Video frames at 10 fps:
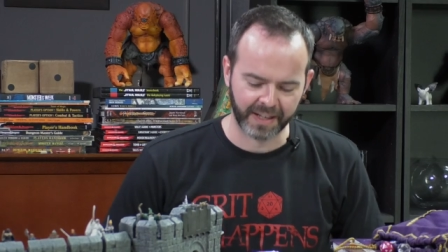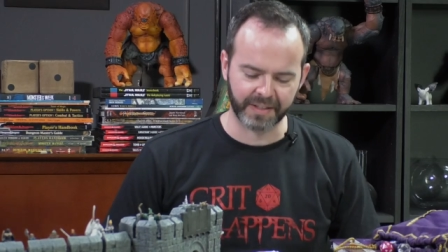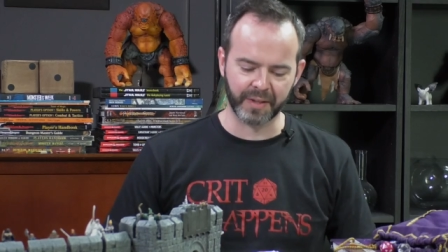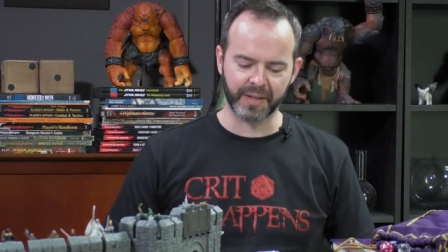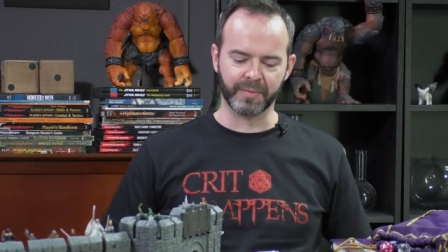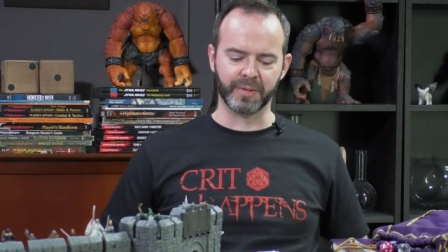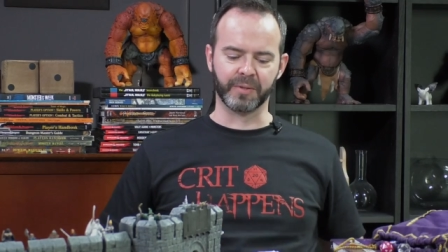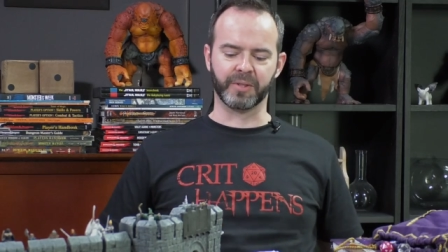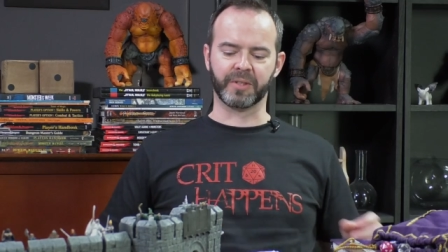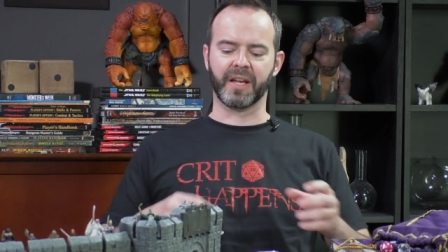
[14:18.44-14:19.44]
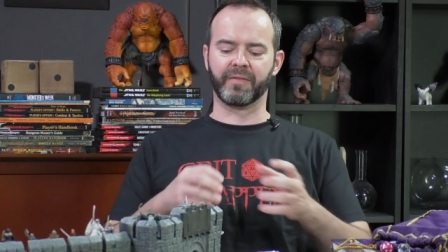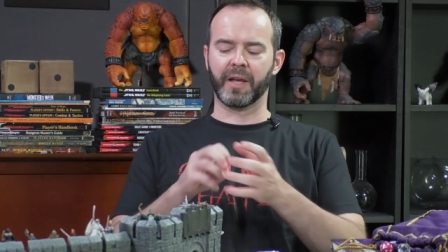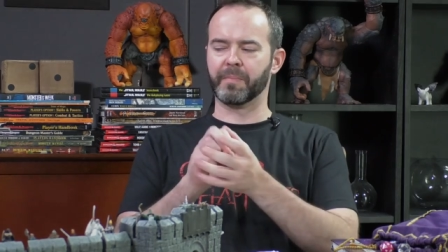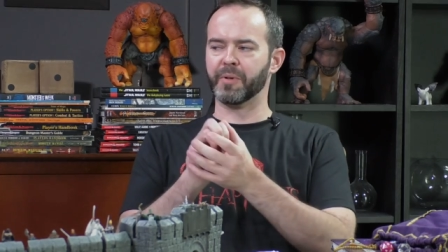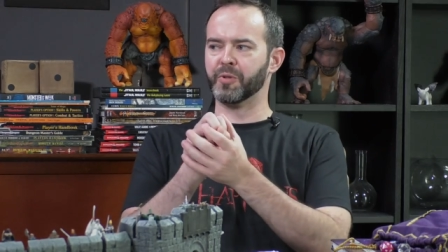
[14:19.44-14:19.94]
I like to think of it as they're just kind of
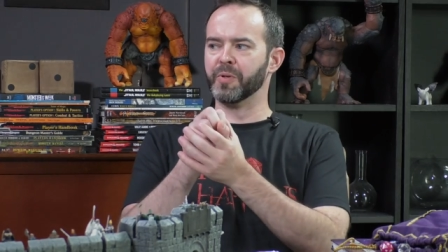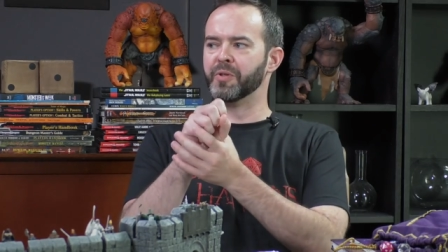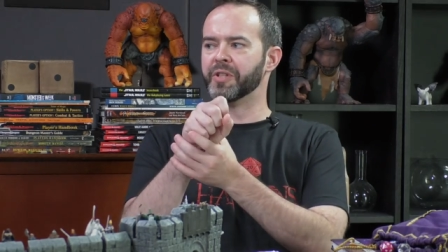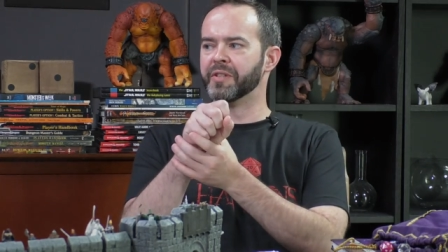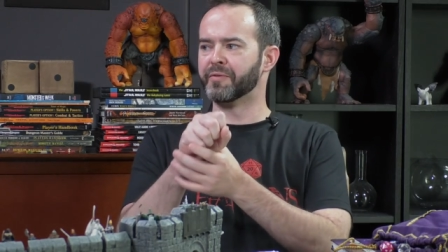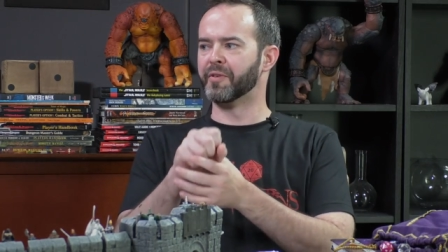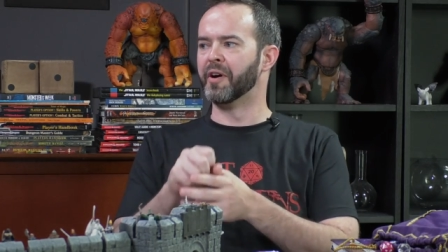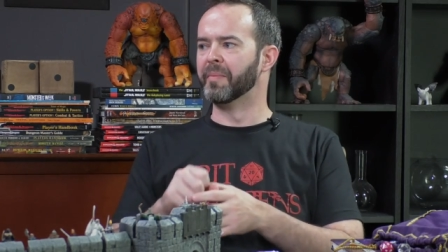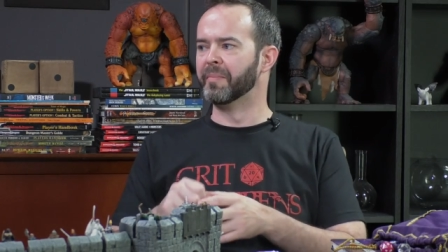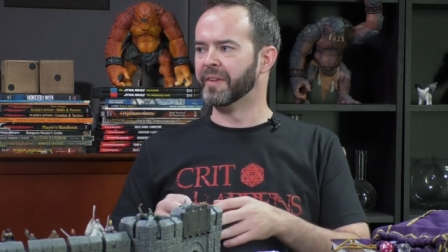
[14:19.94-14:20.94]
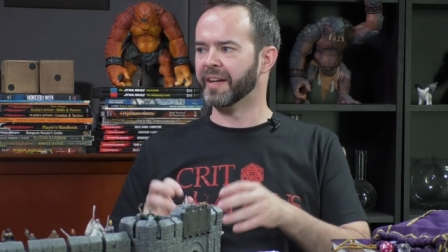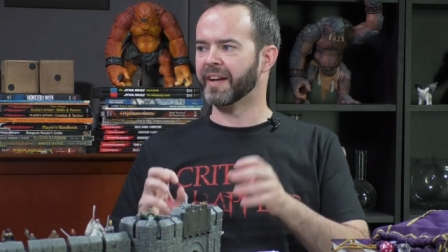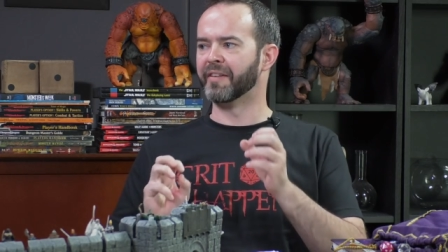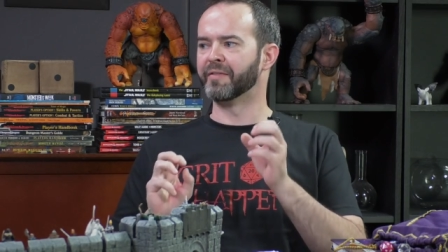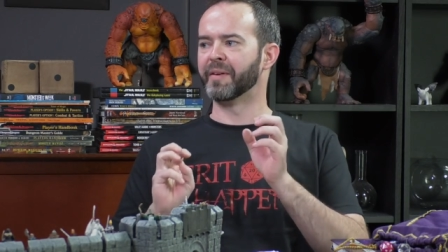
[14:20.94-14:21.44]
like protrusions from. They kind of